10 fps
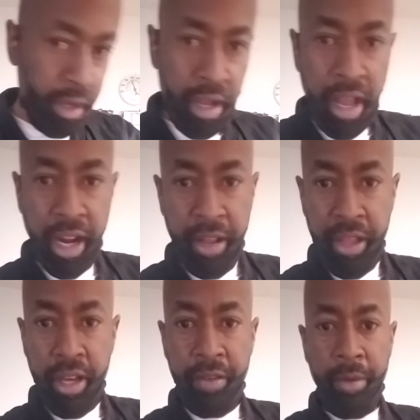I got
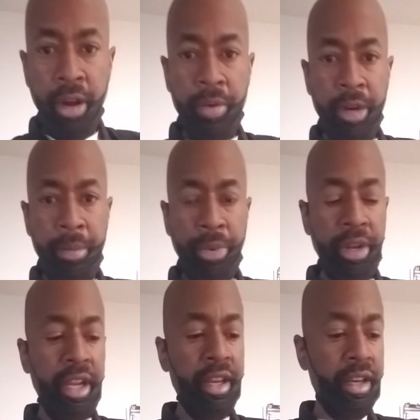the oven already
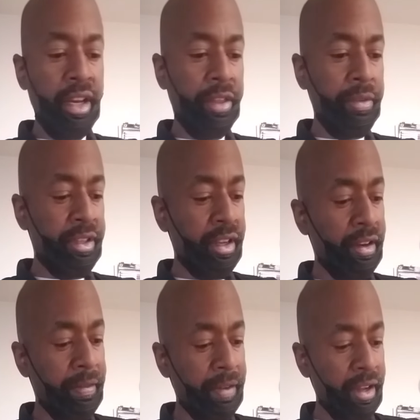preheated at
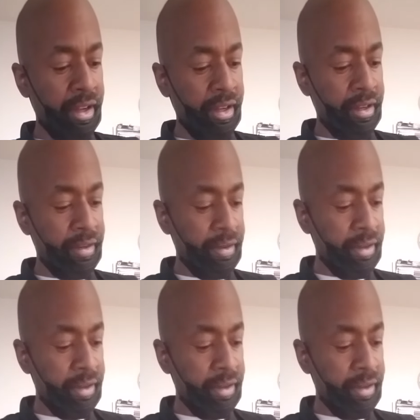375.